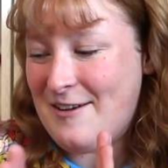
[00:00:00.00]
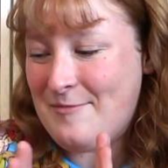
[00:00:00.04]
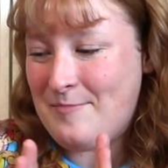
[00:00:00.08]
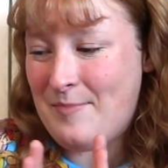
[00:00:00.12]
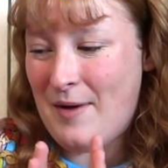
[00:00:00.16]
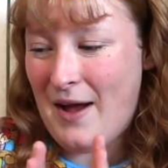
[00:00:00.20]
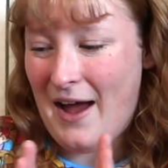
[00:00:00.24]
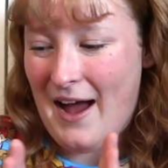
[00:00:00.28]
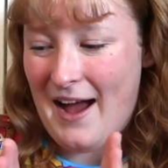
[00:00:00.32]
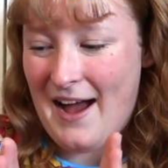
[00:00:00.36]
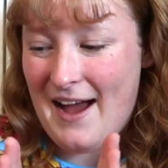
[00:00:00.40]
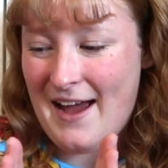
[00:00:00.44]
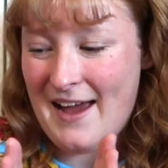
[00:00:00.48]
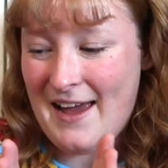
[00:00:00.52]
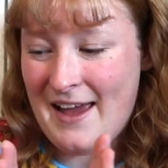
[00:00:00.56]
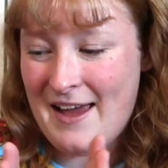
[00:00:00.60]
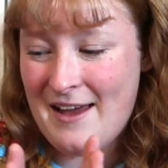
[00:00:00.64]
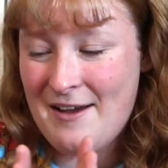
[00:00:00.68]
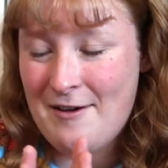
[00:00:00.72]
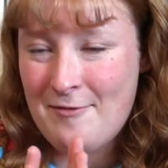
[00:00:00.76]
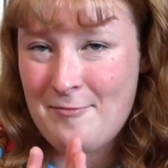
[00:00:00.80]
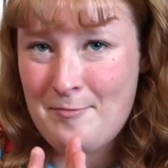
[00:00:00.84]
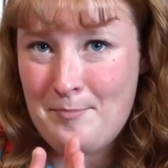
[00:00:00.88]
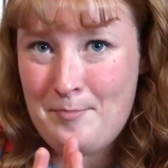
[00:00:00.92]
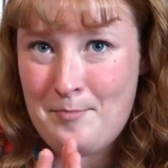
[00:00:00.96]
But
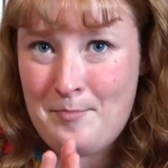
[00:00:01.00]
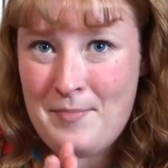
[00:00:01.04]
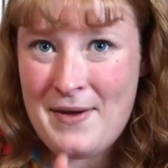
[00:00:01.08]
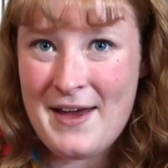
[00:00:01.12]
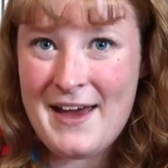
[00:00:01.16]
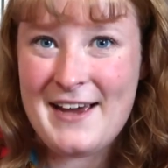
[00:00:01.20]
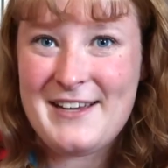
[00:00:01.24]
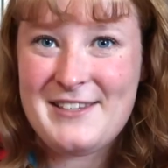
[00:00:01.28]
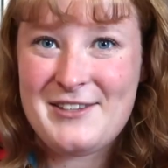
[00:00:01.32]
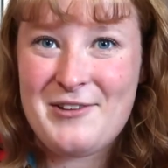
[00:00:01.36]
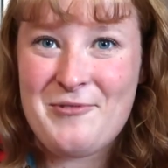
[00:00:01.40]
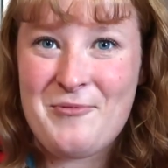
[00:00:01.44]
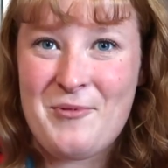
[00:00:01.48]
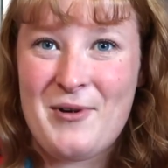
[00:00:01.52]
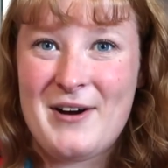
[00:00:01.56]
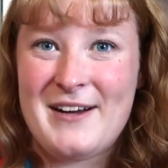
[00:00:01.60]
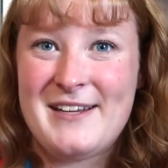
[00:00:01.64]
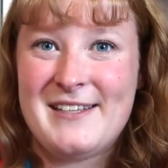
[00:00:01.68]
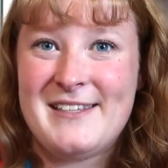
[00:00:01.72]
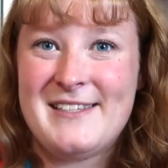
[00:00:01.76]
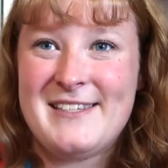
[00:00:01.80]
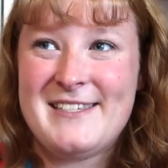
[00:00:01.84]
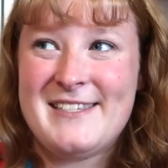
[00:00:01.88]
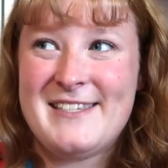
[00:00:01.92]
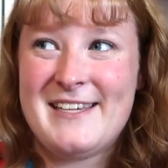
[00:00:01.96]
I picked the
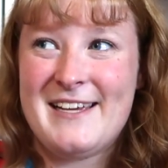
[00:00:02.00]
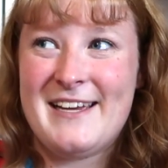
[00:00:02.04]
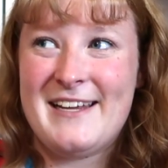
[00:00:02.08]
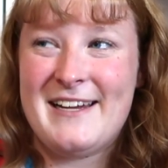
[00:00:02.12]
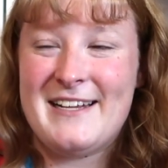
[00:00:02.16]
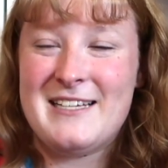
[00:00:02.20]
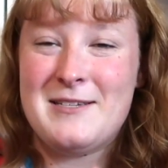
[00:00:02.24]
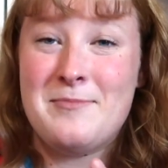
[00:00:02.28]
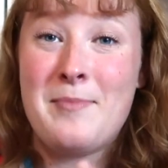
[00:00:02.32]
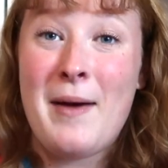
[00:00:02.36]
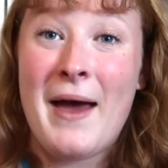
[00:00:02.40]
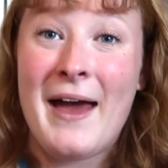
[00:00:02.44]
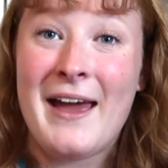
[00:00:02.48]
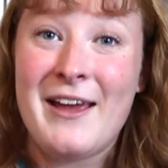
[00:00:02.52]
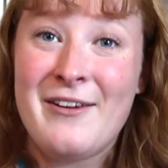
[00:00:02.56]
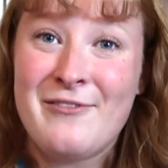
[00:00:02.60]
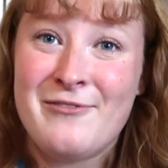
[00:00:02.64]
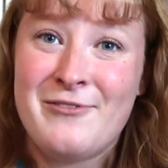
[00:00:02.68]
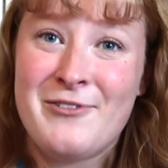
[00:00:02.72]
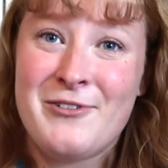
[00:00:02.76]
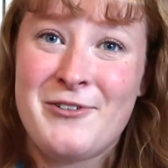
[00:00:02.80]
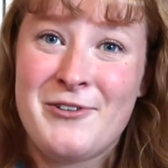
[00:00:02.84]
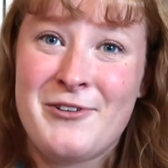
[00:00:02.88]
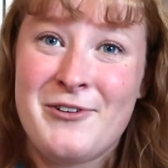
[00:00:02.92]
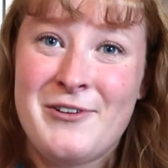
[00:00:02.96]
ones and it's
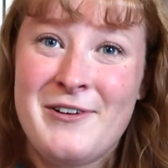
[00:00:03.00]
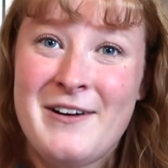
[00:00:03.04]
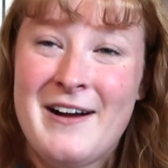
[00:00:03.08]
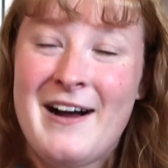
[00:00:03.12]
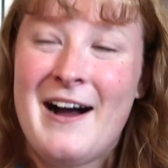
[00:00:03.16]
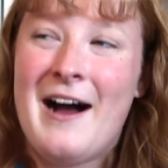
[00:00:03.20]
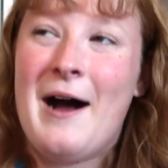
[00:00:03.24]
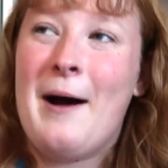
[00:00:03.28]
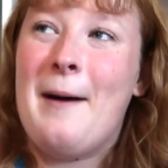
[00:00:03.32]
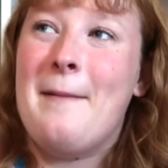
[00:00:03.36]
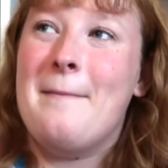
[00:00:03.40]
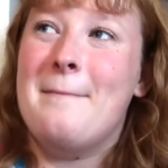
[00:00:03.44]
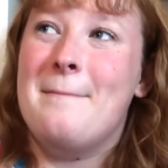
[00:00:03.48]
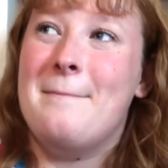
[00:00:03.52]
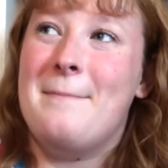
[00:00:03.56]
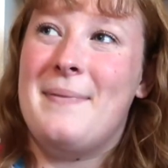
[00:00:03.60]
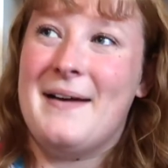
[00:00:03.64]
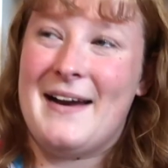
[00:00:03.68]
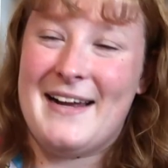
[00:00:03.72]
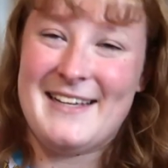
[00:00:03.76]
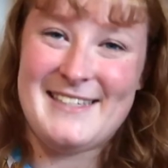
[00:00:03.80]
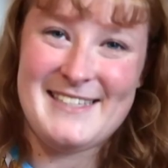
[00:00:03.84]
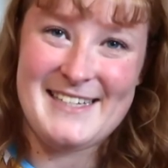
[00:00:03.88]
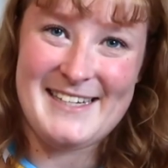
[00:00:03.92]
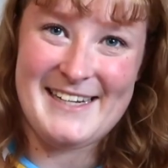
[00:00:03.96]
painful
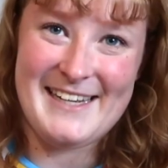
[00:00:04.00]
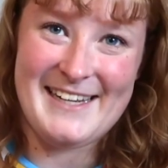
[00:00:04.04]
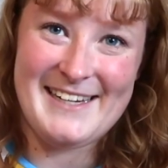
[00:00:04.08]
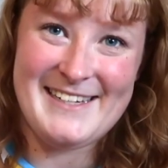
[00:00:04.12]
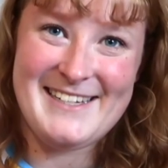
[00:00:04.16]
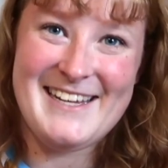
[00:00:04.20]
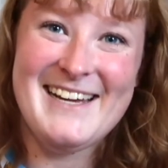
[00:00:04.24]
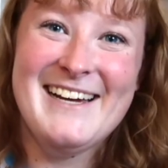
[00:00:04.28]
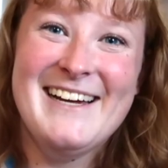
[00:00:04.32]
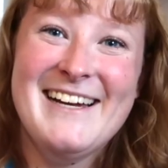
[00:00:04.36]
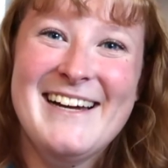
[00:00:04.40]
but I did it